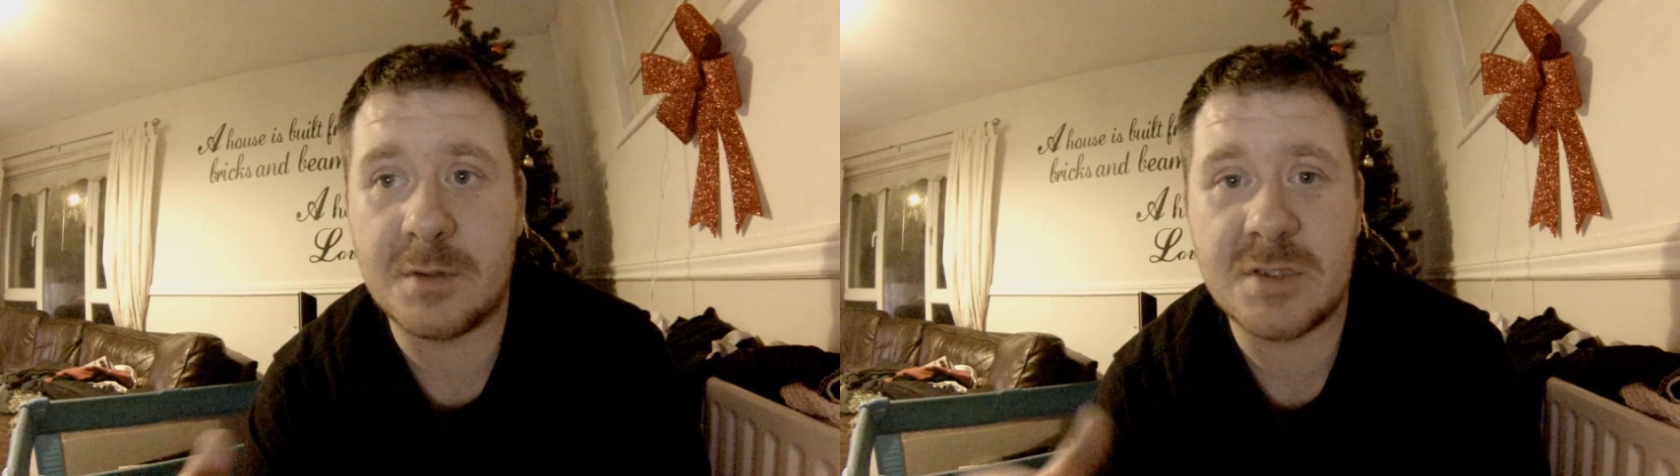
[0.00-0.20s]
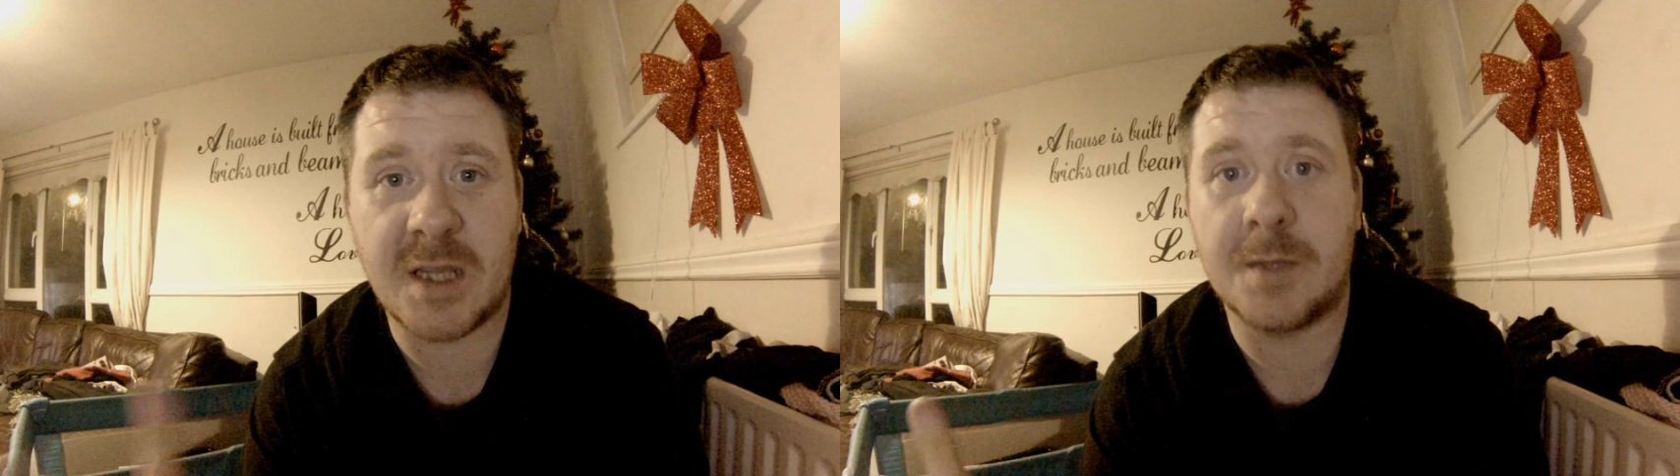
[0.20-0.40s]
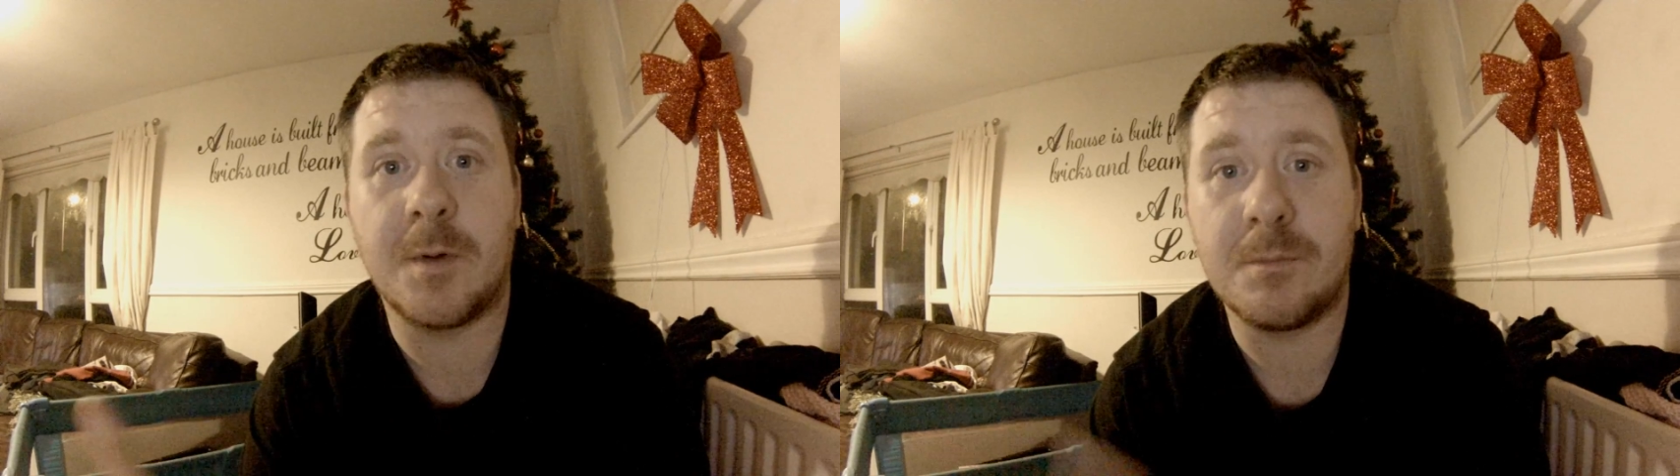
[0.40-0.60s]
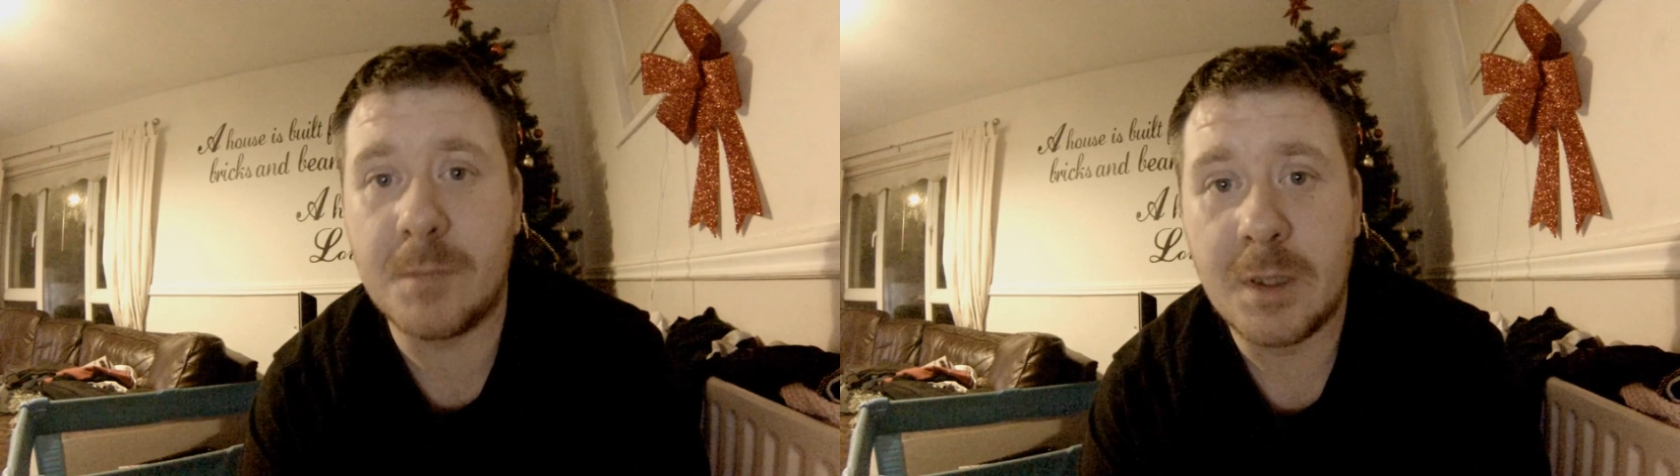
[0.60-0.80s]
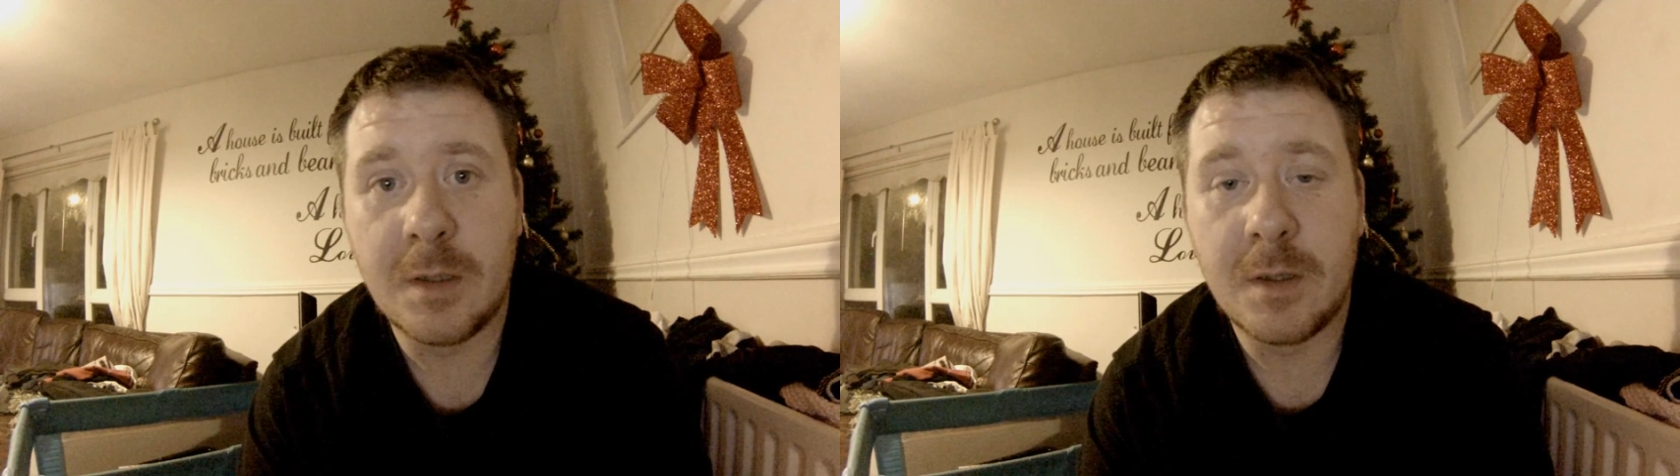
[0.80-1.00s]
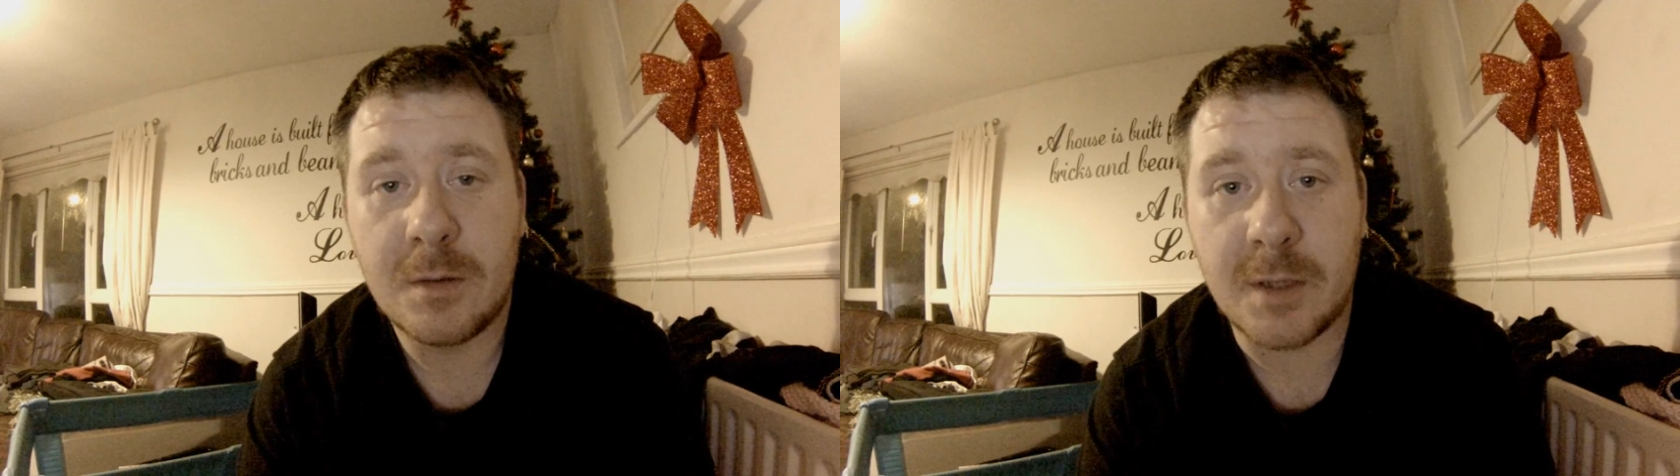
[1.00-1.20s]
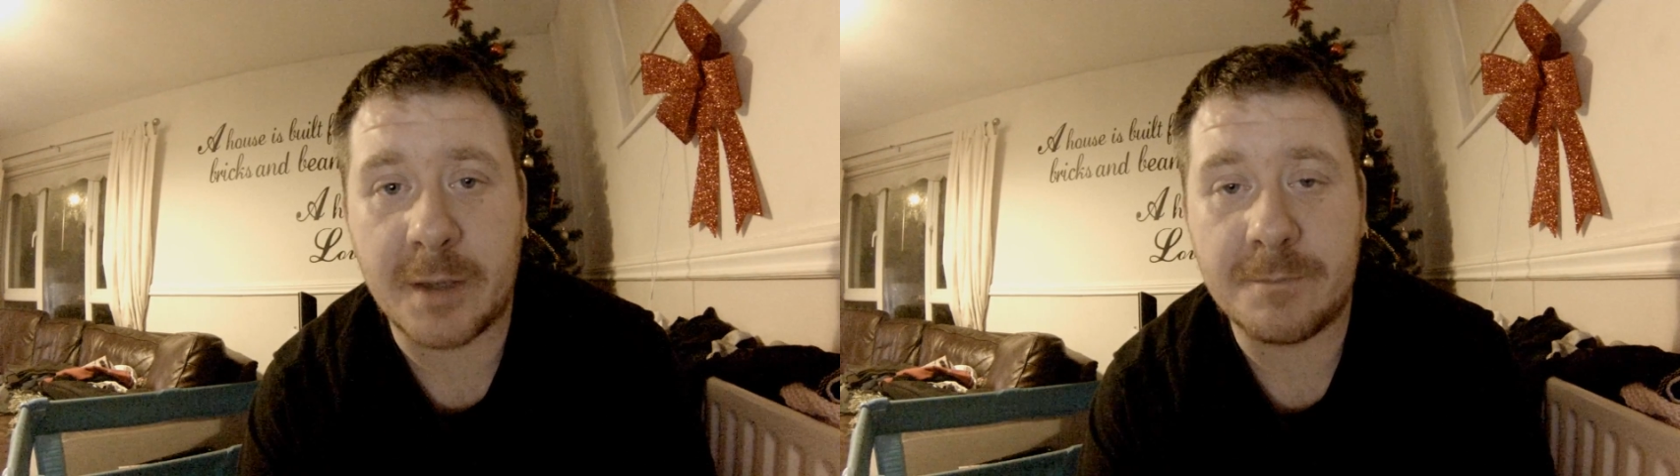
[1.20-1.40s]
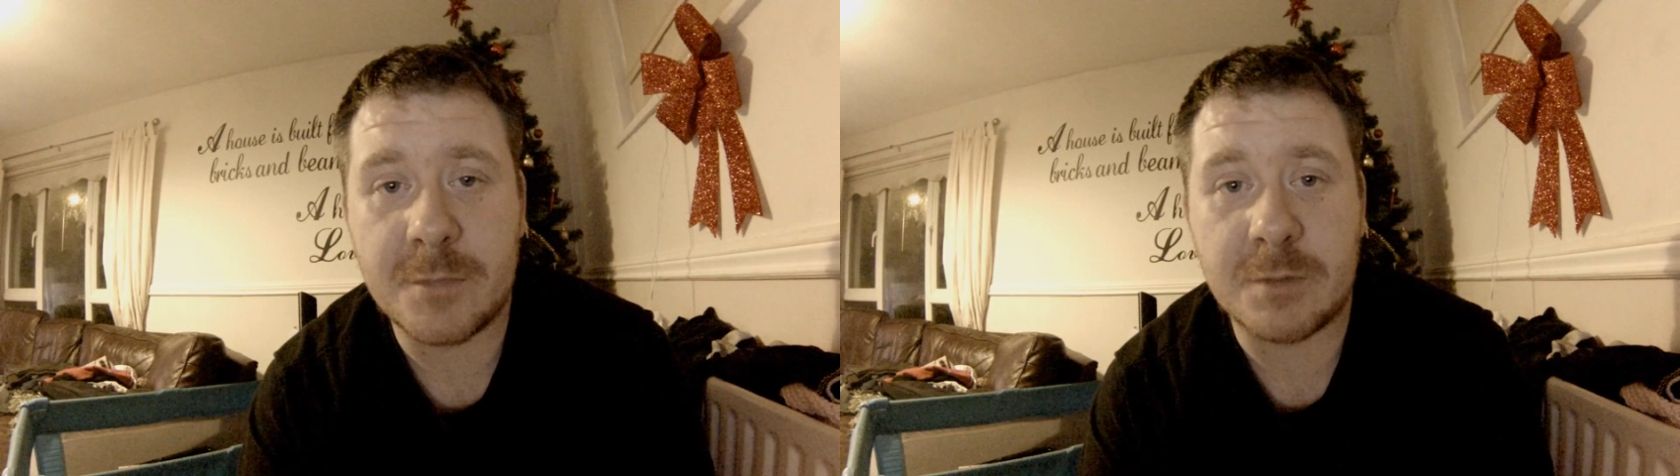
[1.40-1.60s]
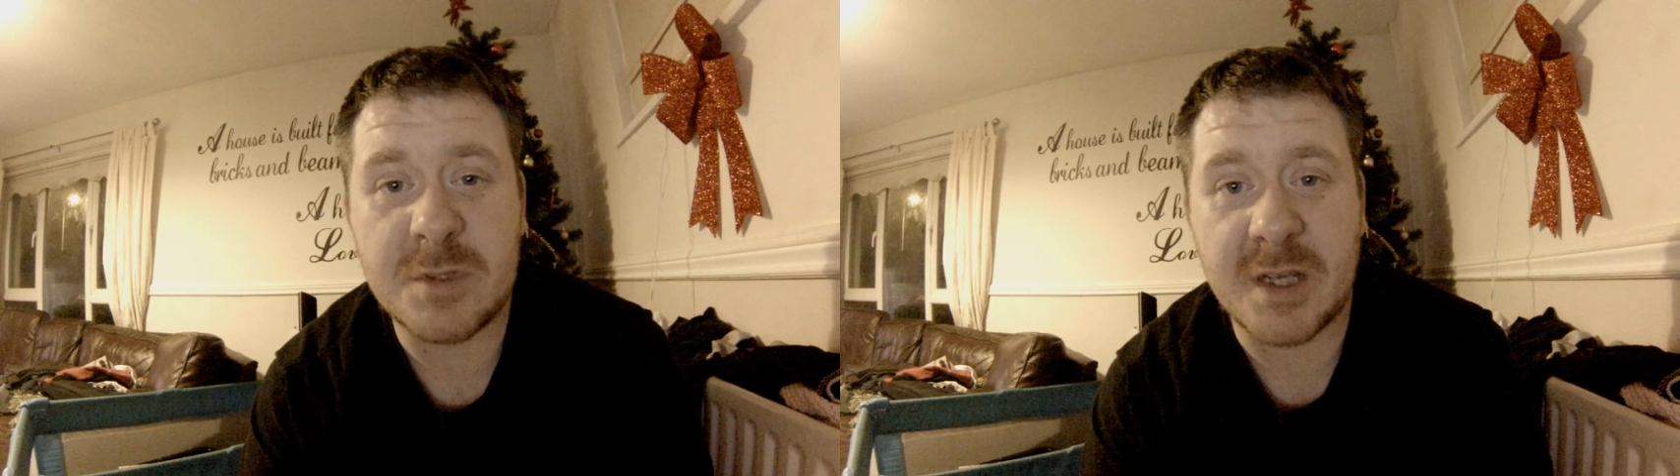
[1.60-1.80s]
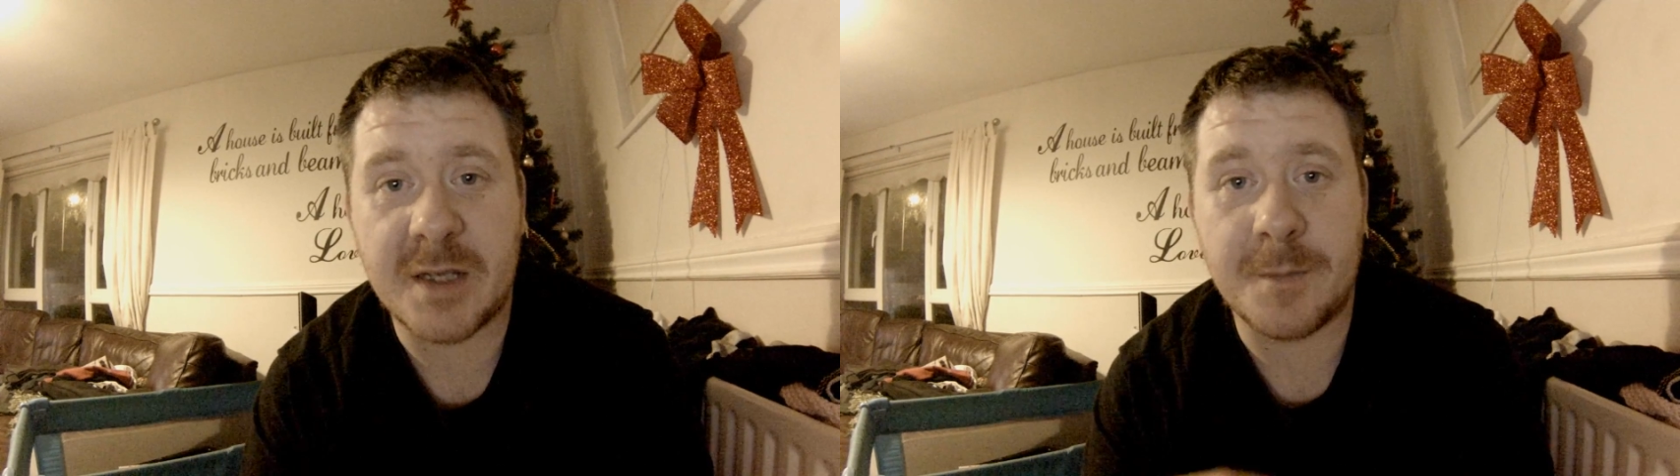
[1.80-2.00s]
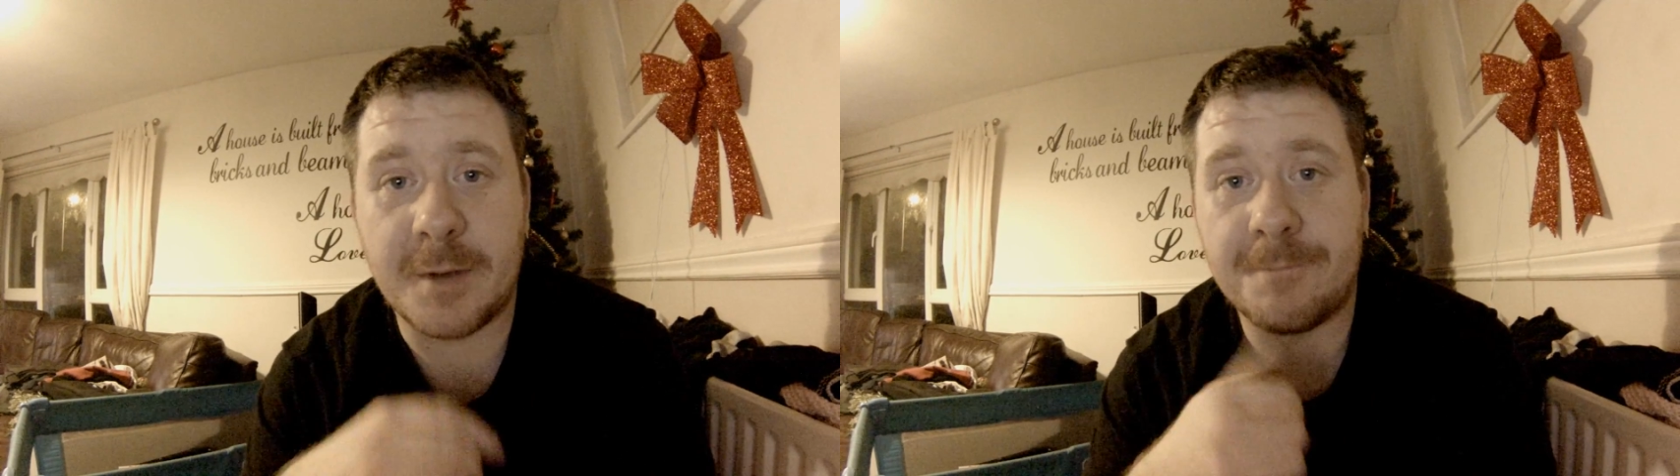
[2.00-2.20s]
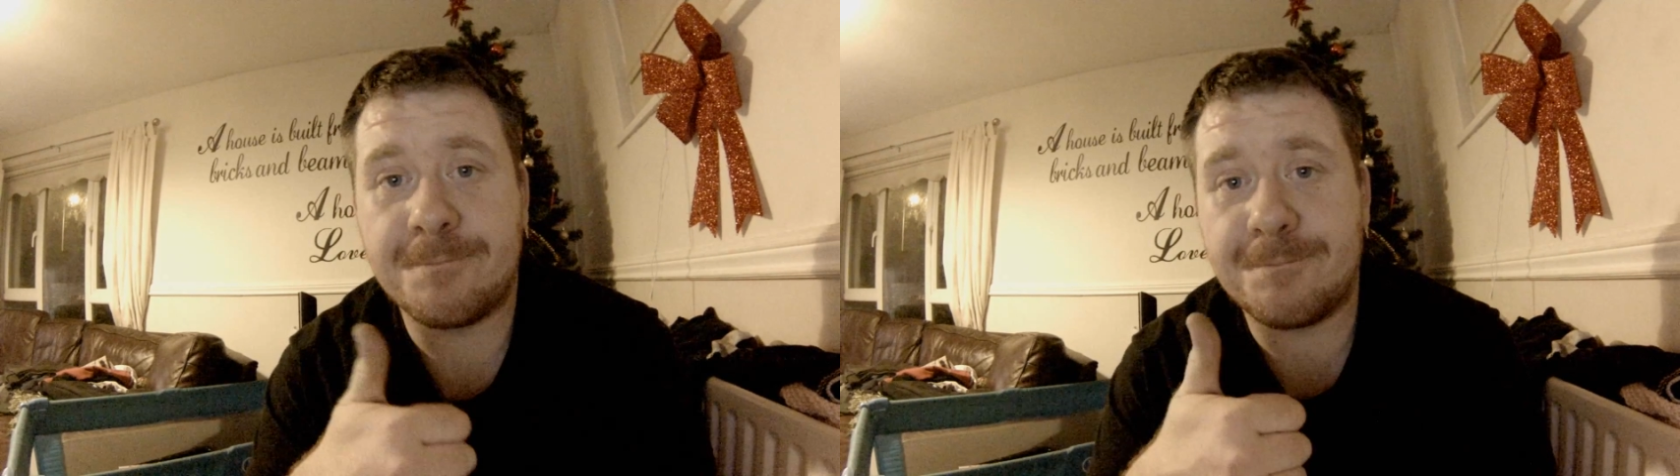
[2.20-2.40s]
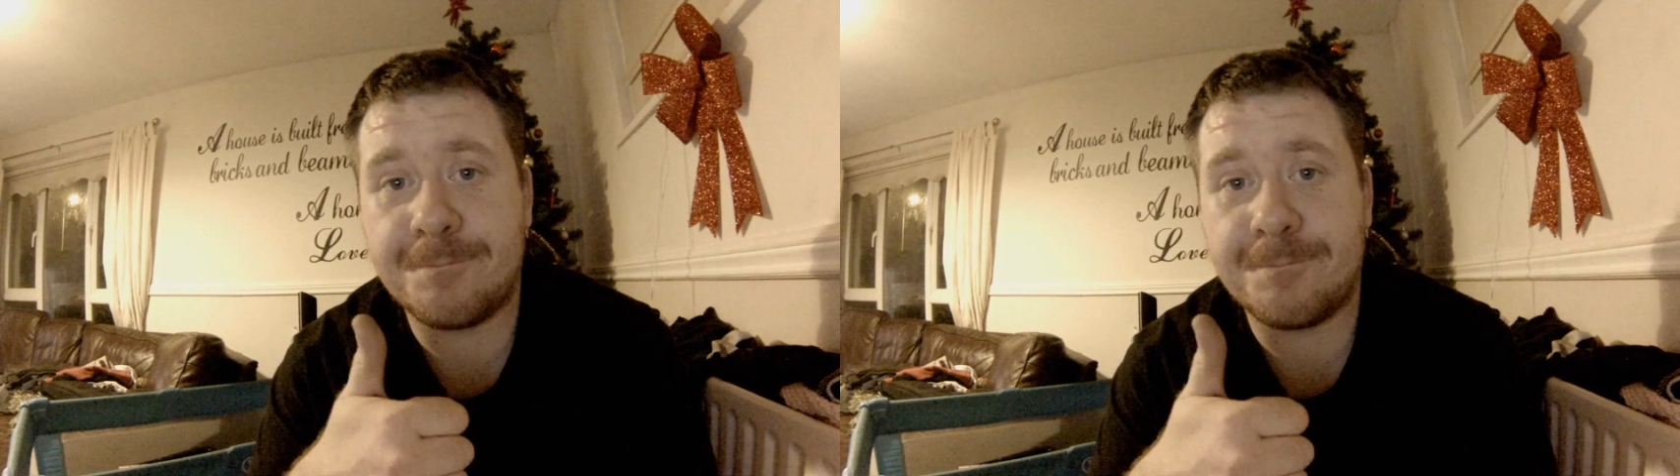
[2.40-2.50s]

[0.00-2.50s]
and set them up. Okay, I'll see you in a minute.